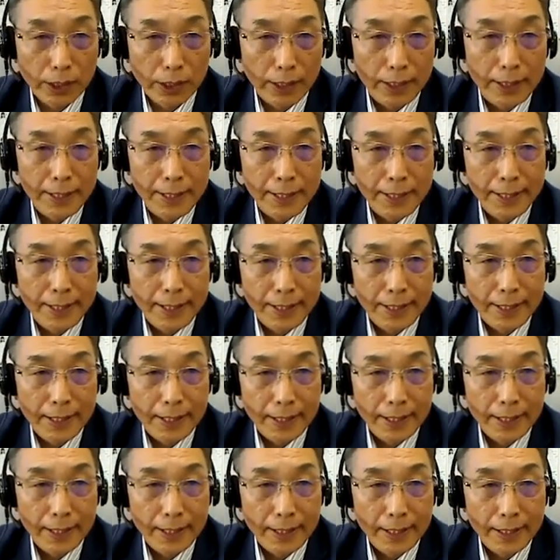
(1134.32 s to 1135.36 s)
So
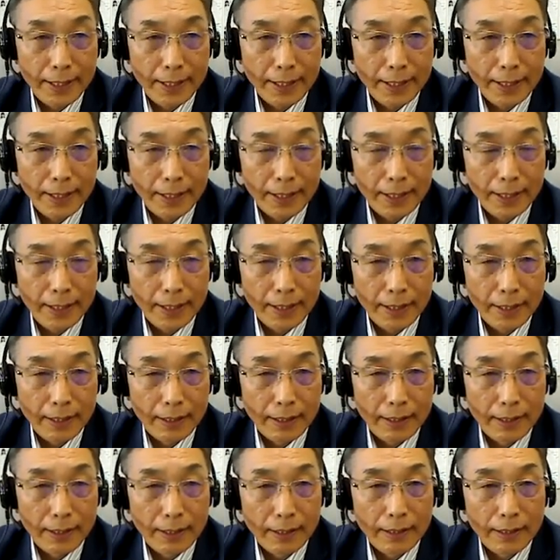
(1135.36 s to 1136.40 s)
tokkatsu
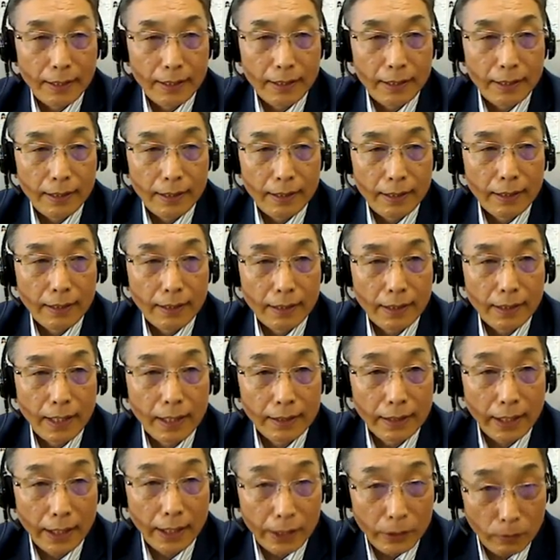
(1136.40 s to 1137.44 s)
refers to
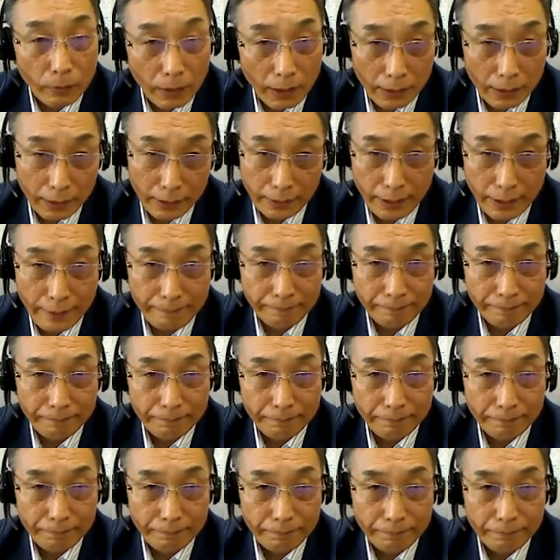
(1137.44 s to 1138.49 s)
activities in
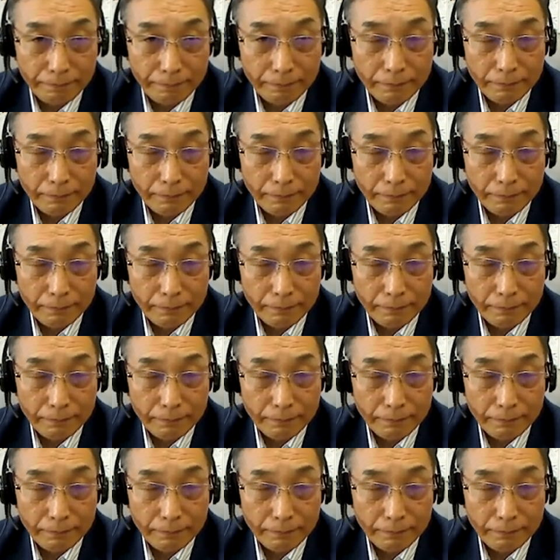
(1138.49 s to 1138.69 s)
general,